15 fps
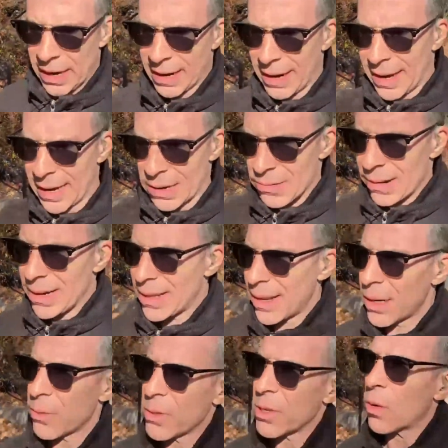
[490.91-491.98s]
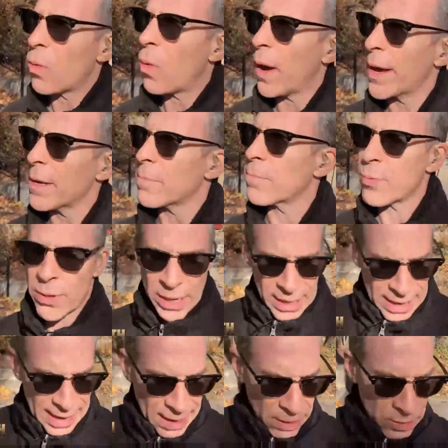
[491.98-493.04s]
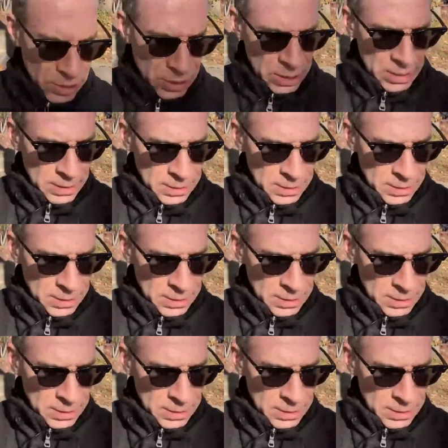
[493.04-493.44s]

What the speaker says: And I had read that it was a white brick house.